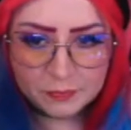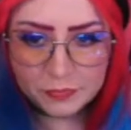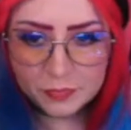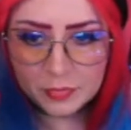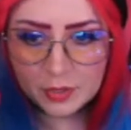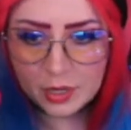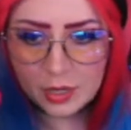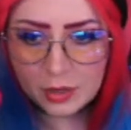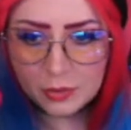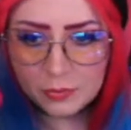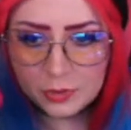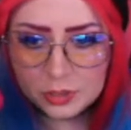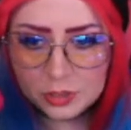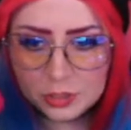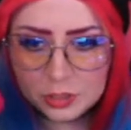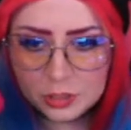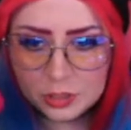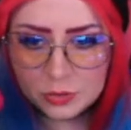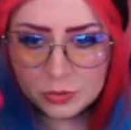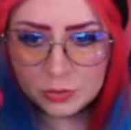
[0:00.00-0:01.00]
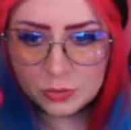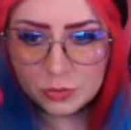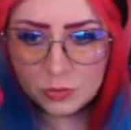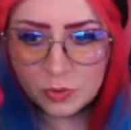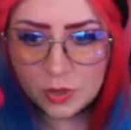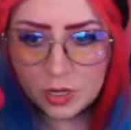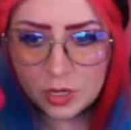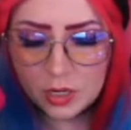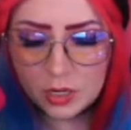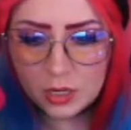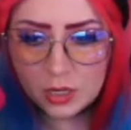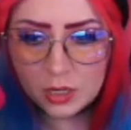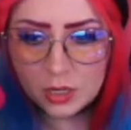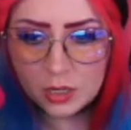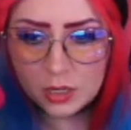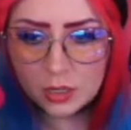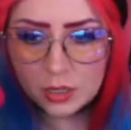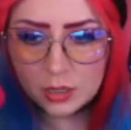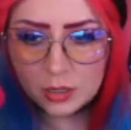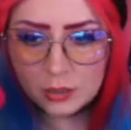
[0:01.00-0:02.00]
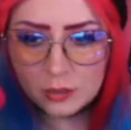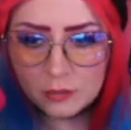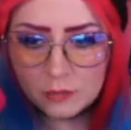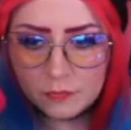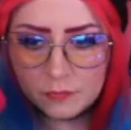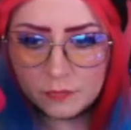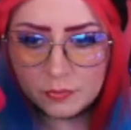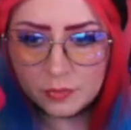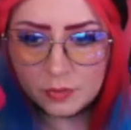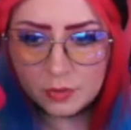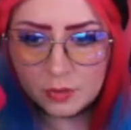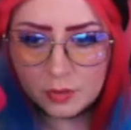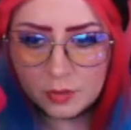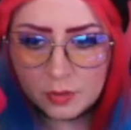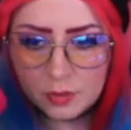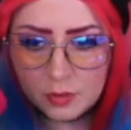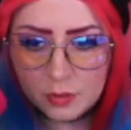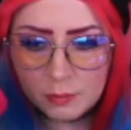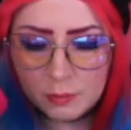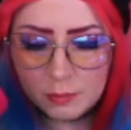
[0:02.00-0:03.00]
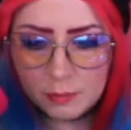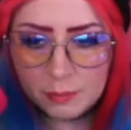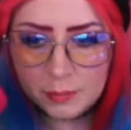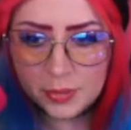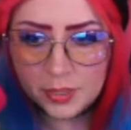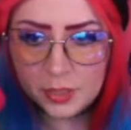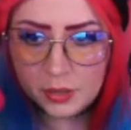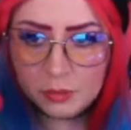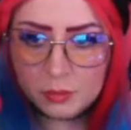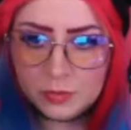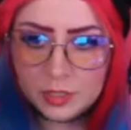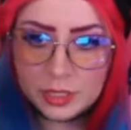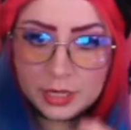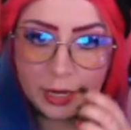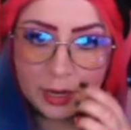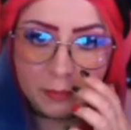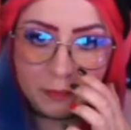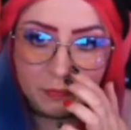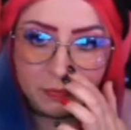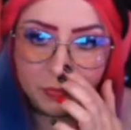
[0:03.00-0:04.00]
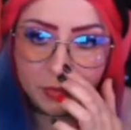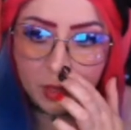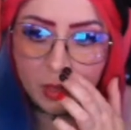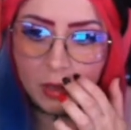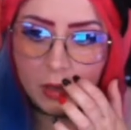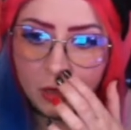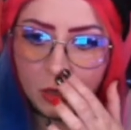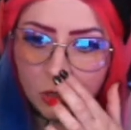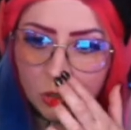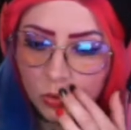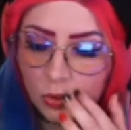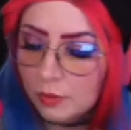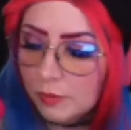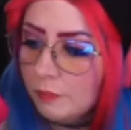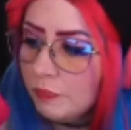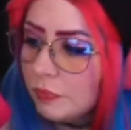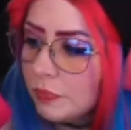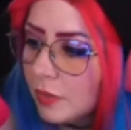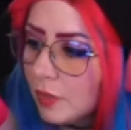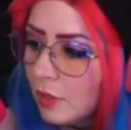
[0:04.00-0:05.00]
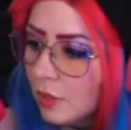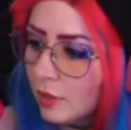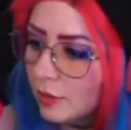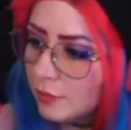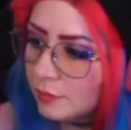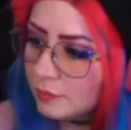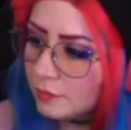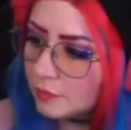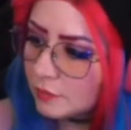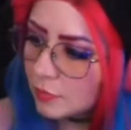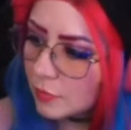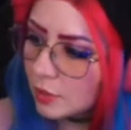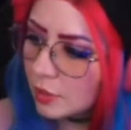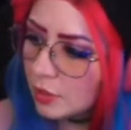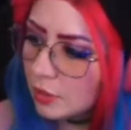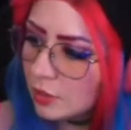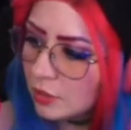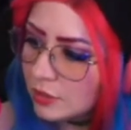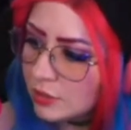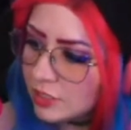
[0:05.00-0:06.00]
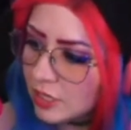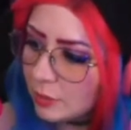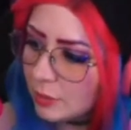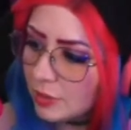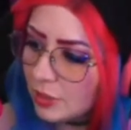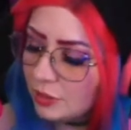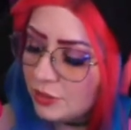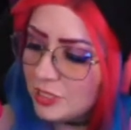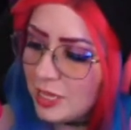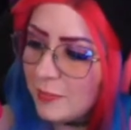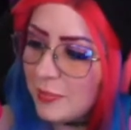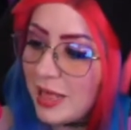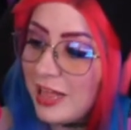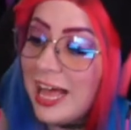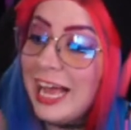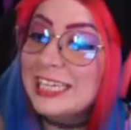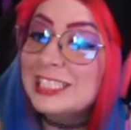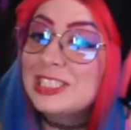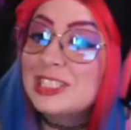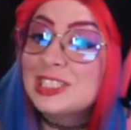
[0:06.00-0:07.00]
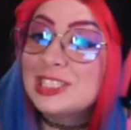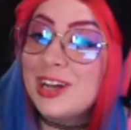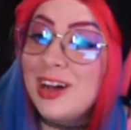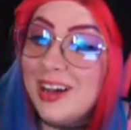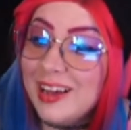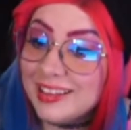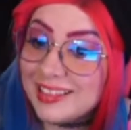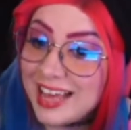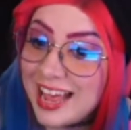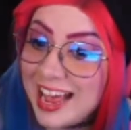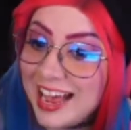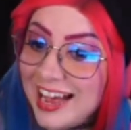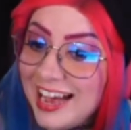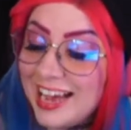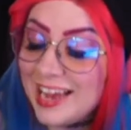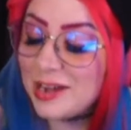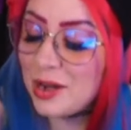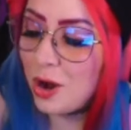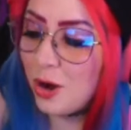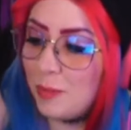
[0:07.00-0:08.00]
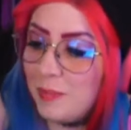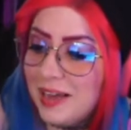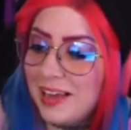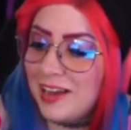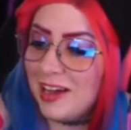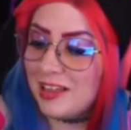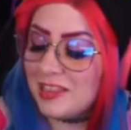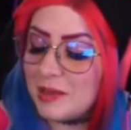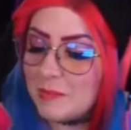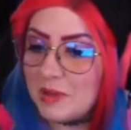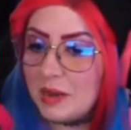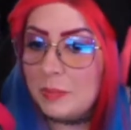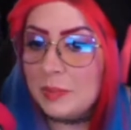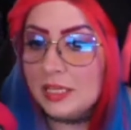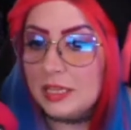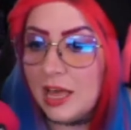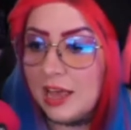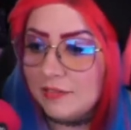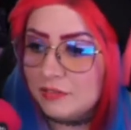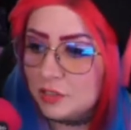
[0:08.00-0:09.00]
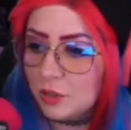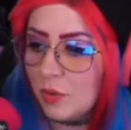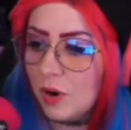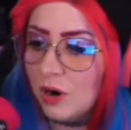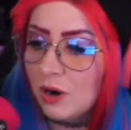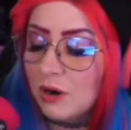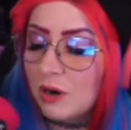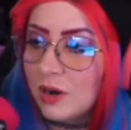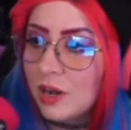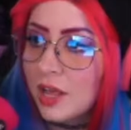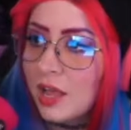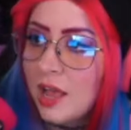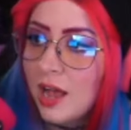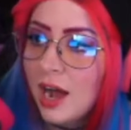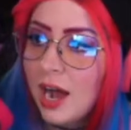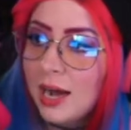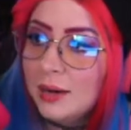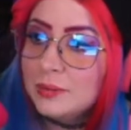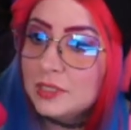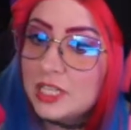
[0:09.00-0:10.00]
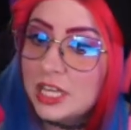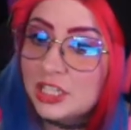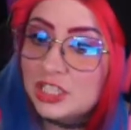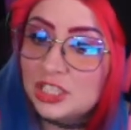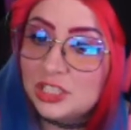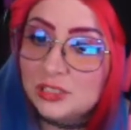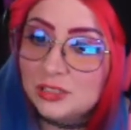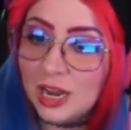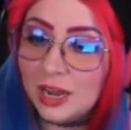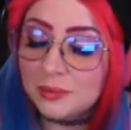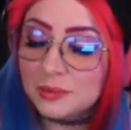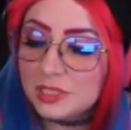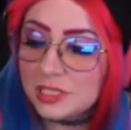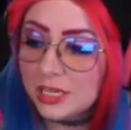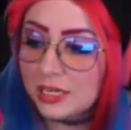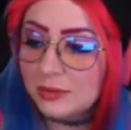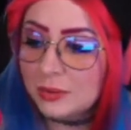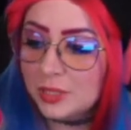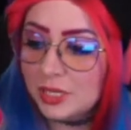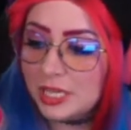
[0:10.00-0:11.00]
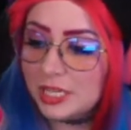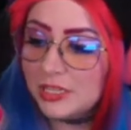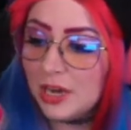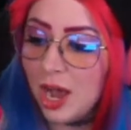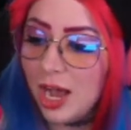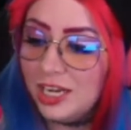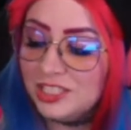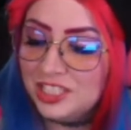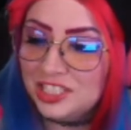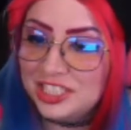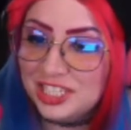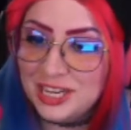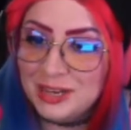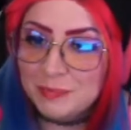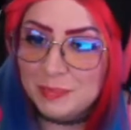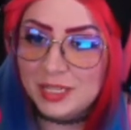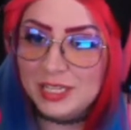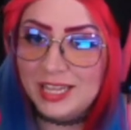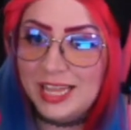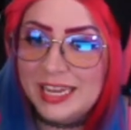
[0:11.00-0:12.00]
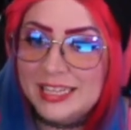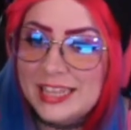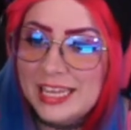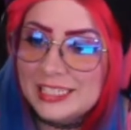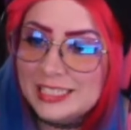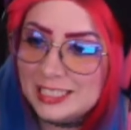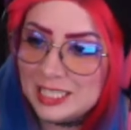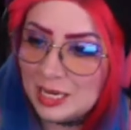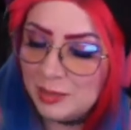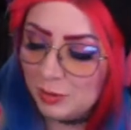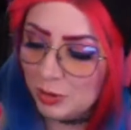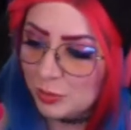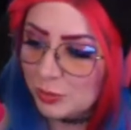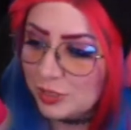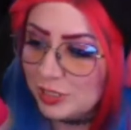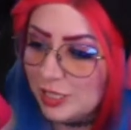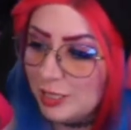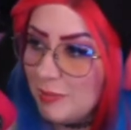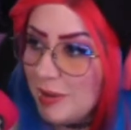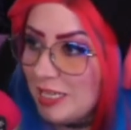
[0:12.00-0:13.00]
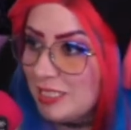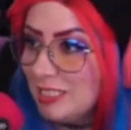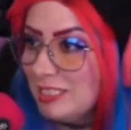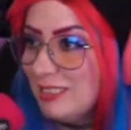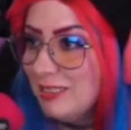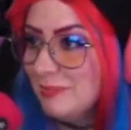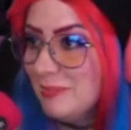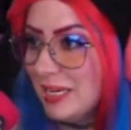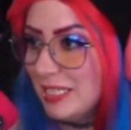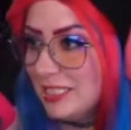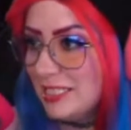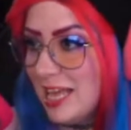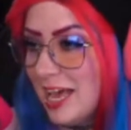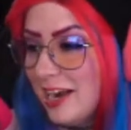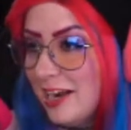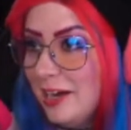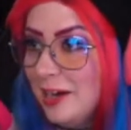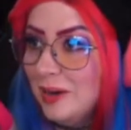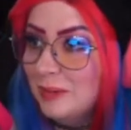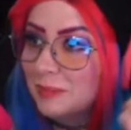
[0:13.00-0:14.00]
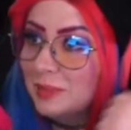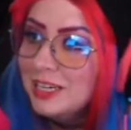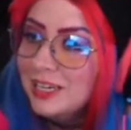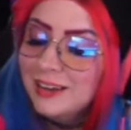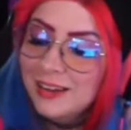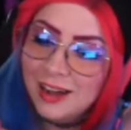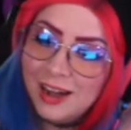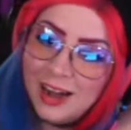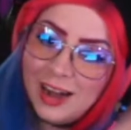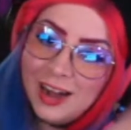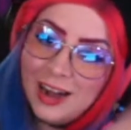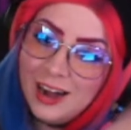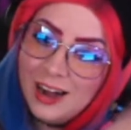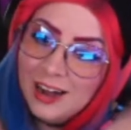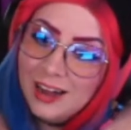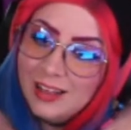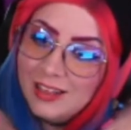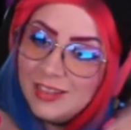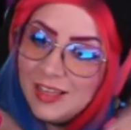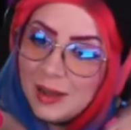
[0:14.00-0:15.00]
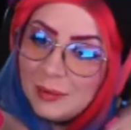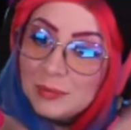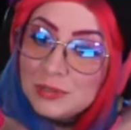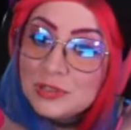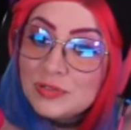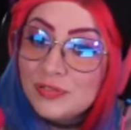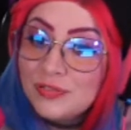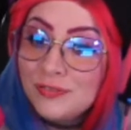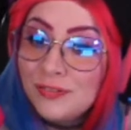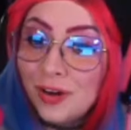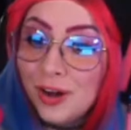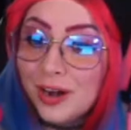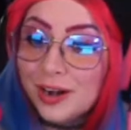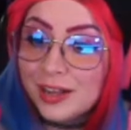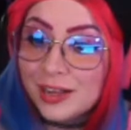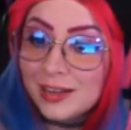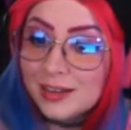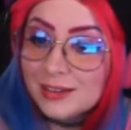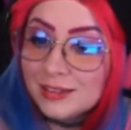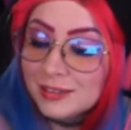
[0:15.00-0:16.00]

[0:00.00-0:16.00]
I wish this would work. Boom. There you go. Cool. Sable, close that pal. I saw that. Oh my god, that made me laugh so hard. I was like, well, he dodged it, but like that Sable really messed that up. That was funny.